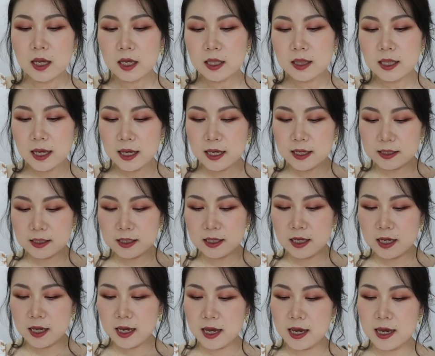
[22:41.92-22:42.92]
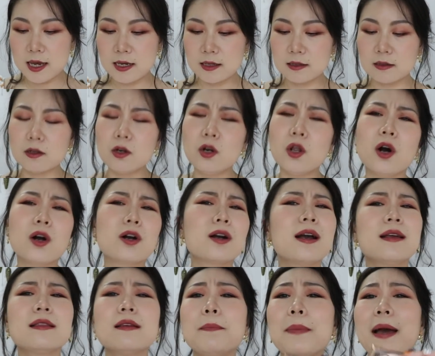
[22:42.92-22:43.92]
This is, look
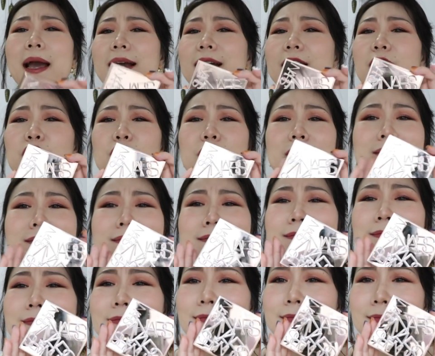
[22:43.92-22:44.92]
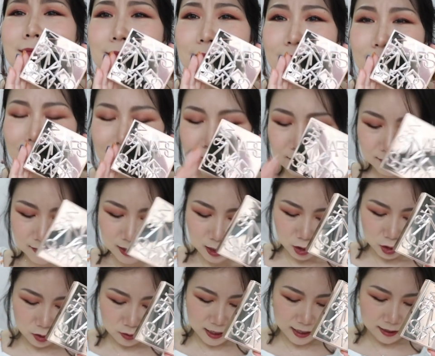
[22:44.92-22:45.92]
at the packaging.
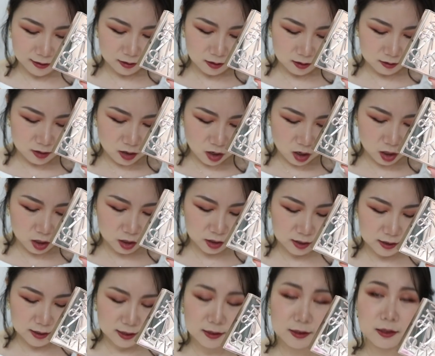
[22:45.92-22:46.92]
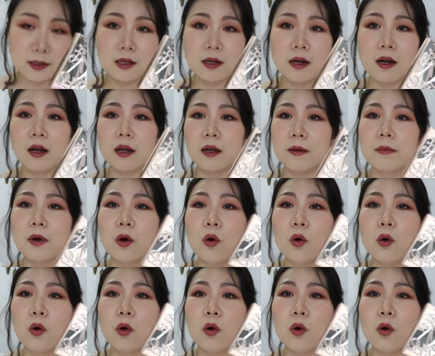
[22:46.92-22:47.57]
Look at NARS this time.